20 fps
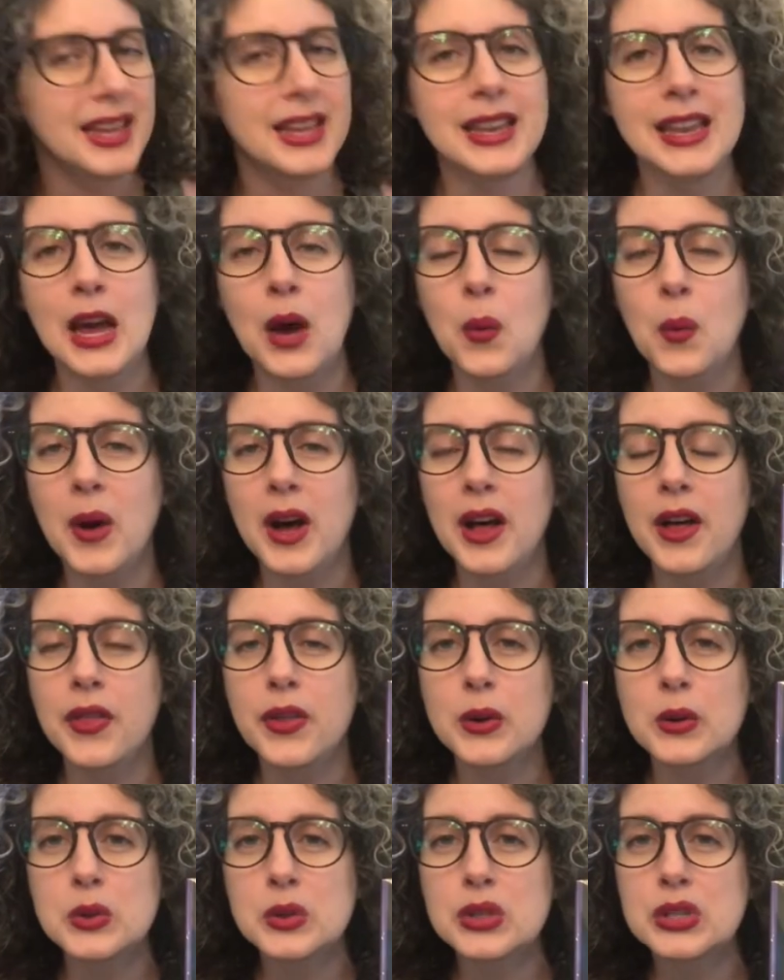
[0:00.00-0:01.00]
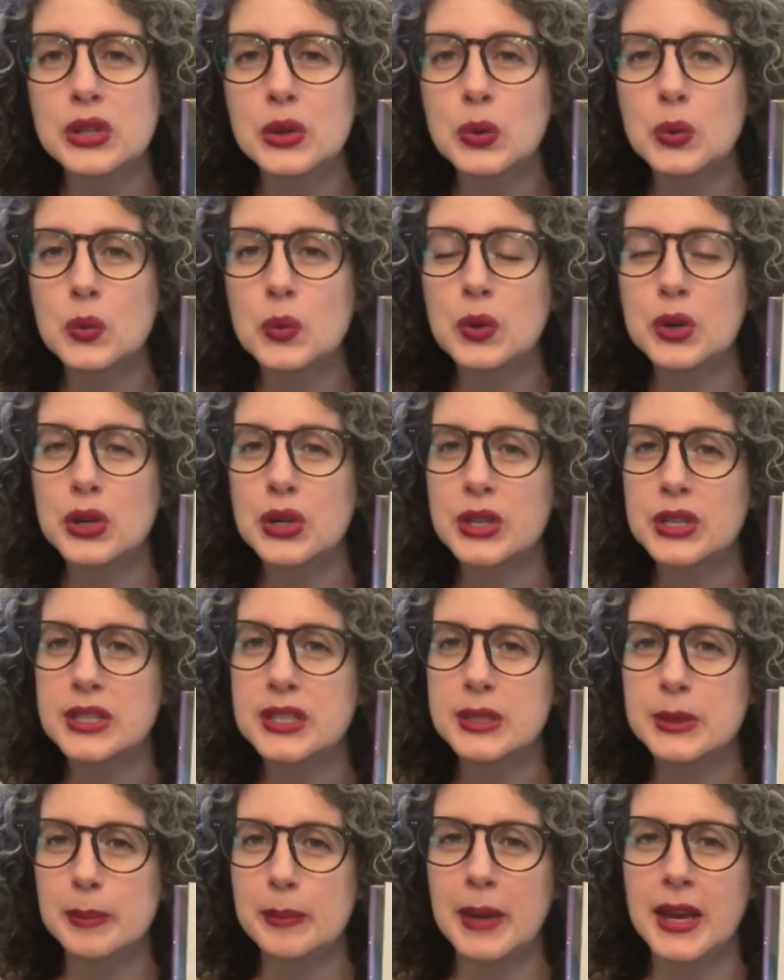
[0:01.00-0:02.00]
Now, while those
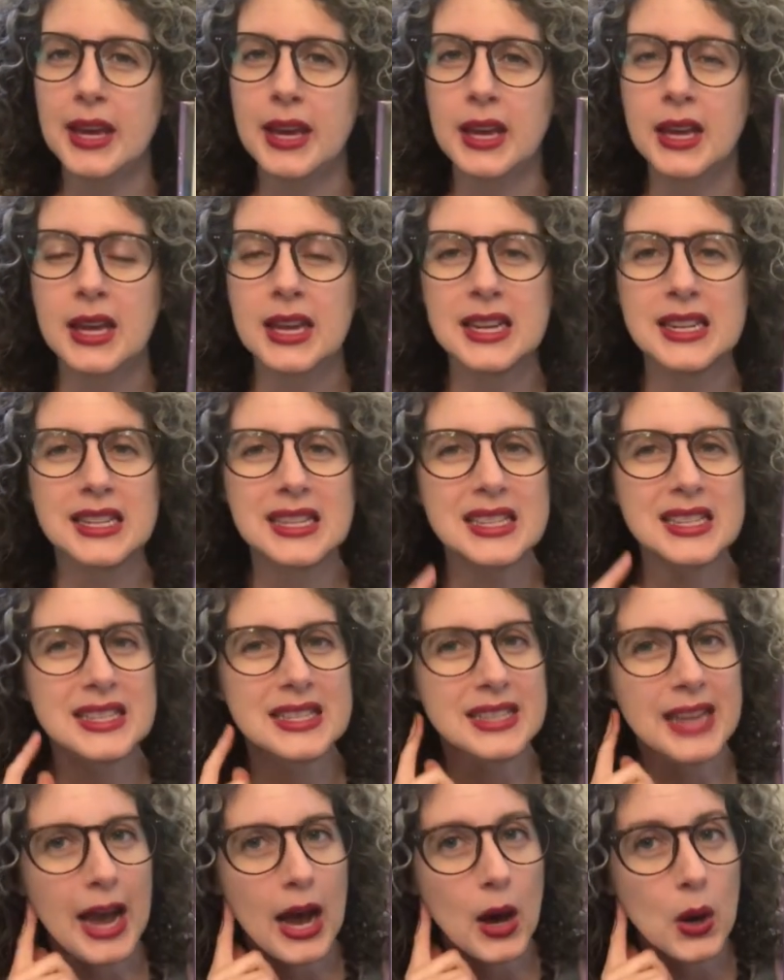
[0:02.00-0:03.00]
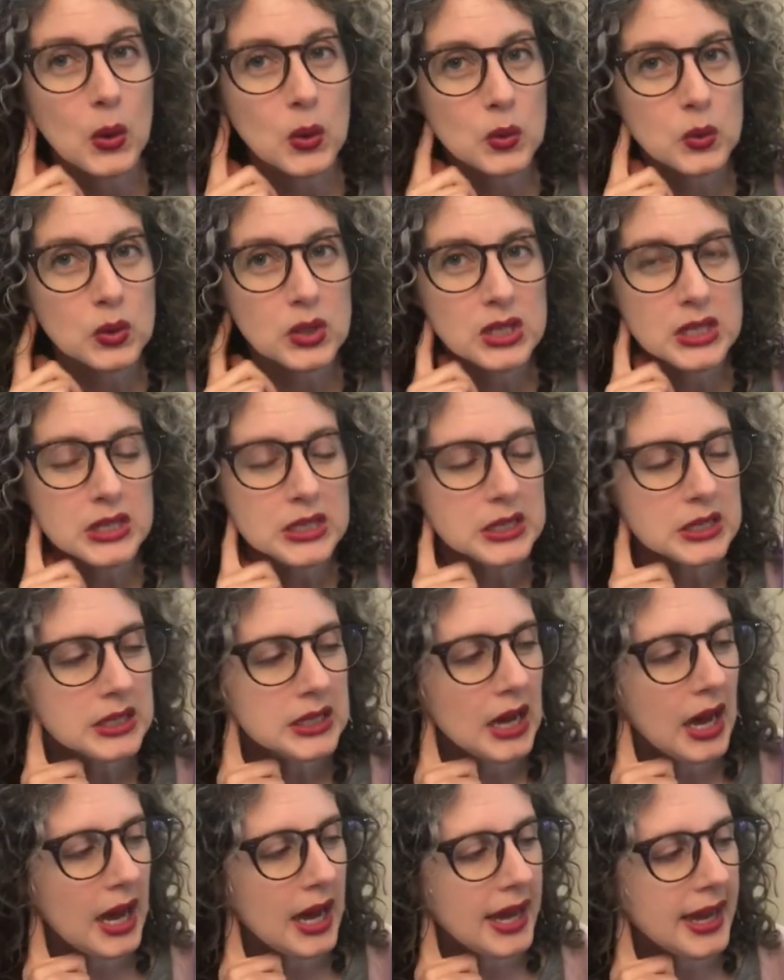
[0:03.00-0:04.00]
words may sound
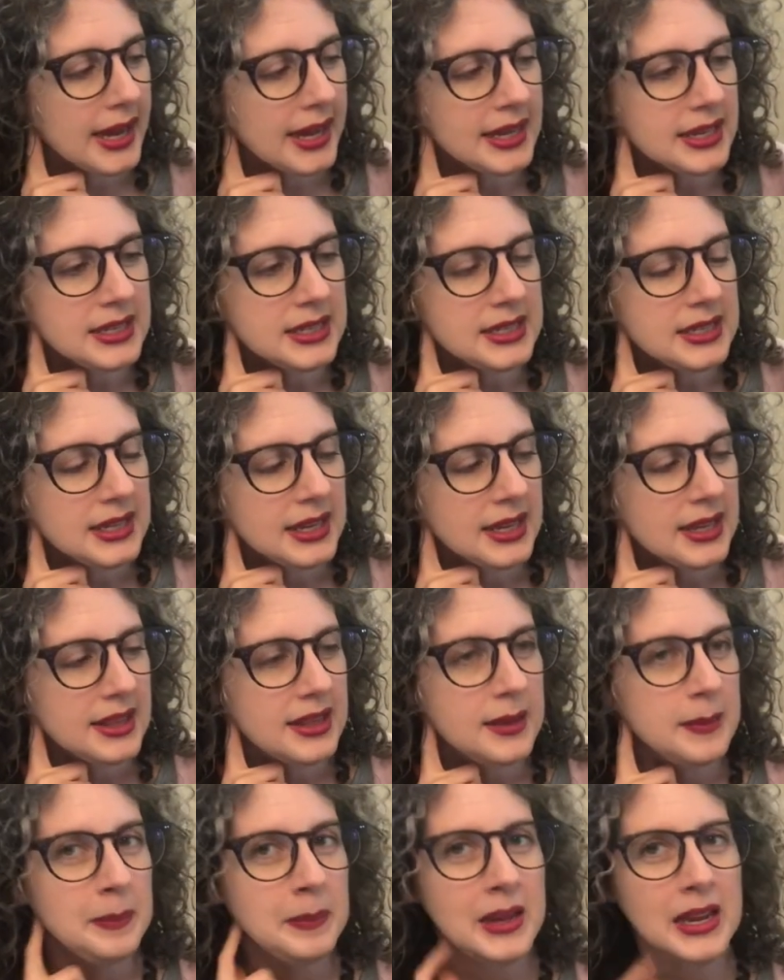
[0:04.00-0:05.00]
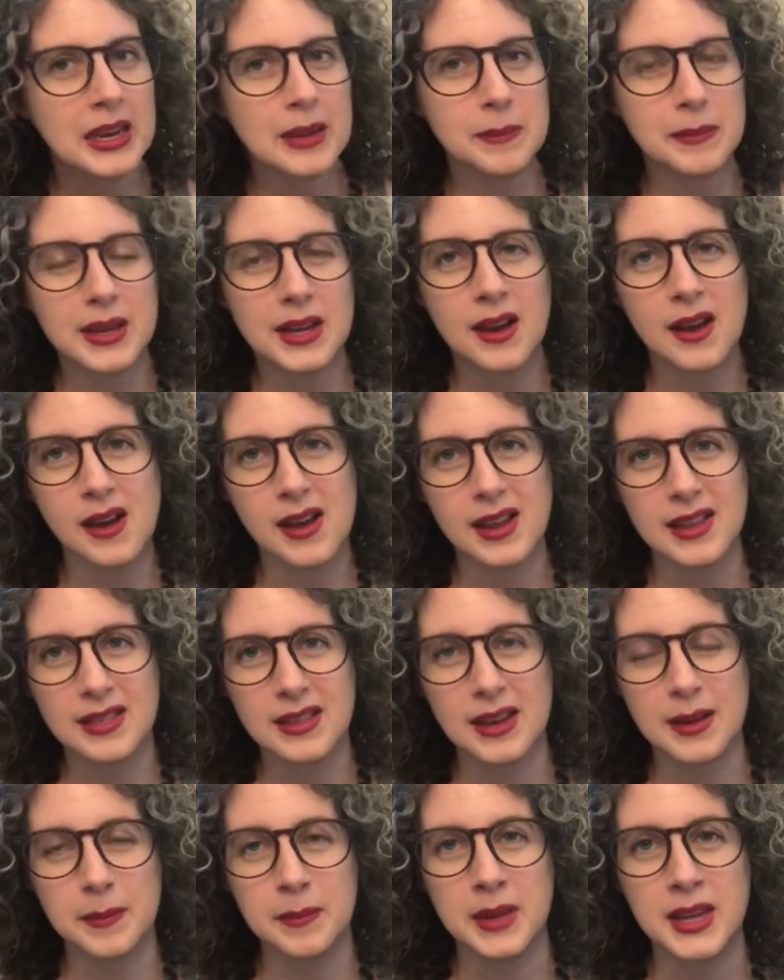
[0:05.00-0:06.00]
kind, the meaning behind
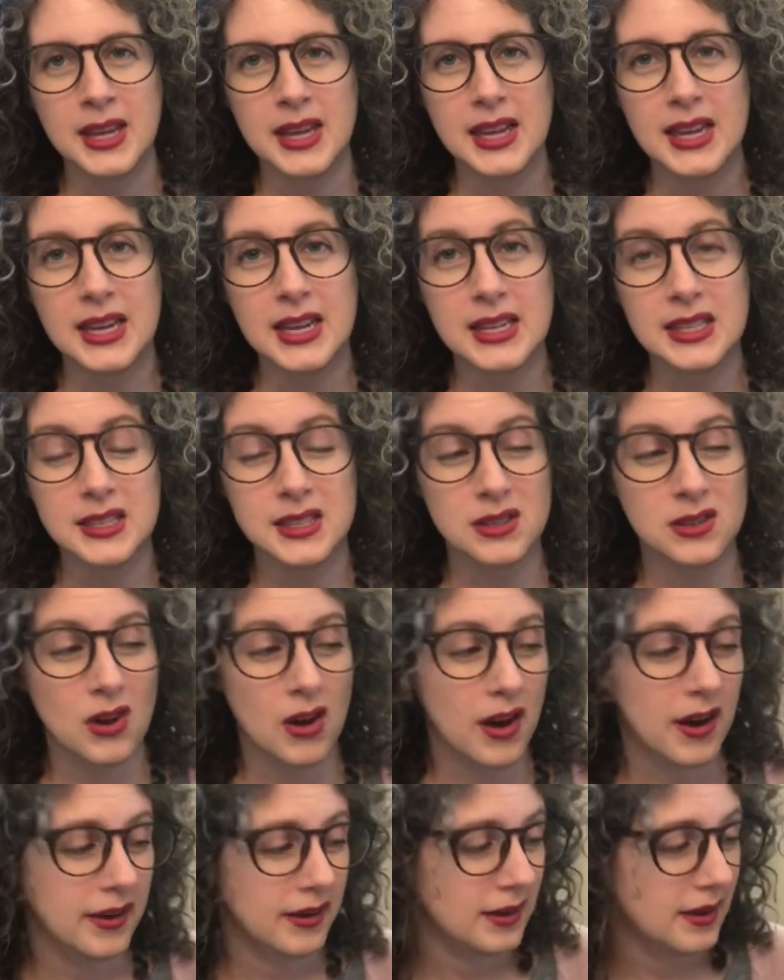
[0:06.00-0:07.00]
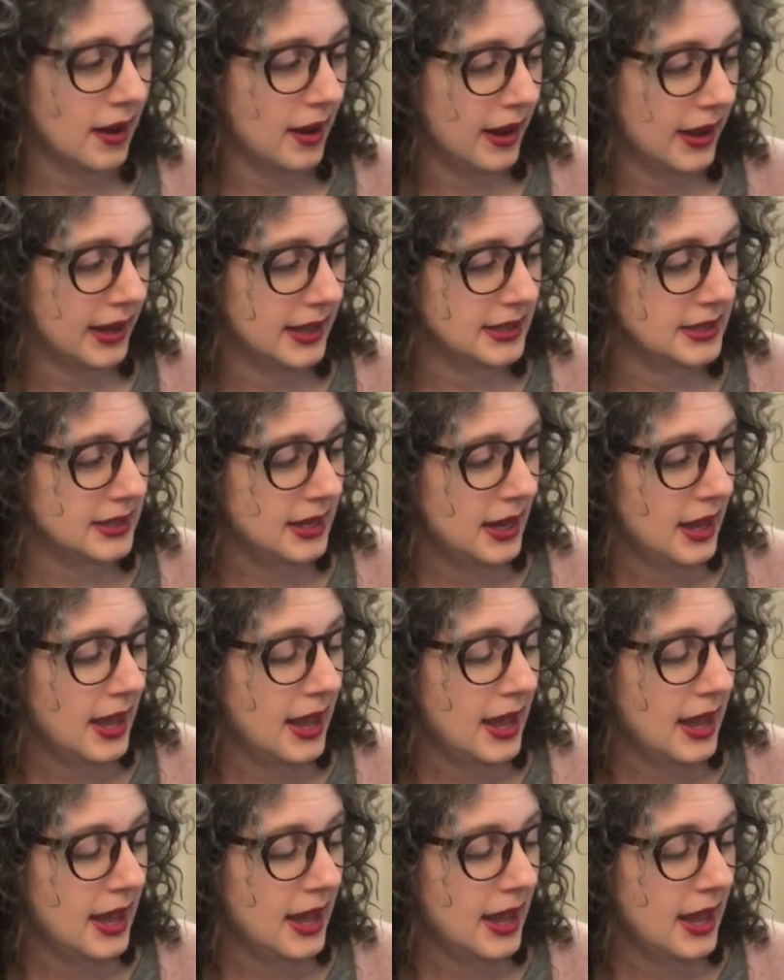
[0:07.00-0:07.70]
them is not kind.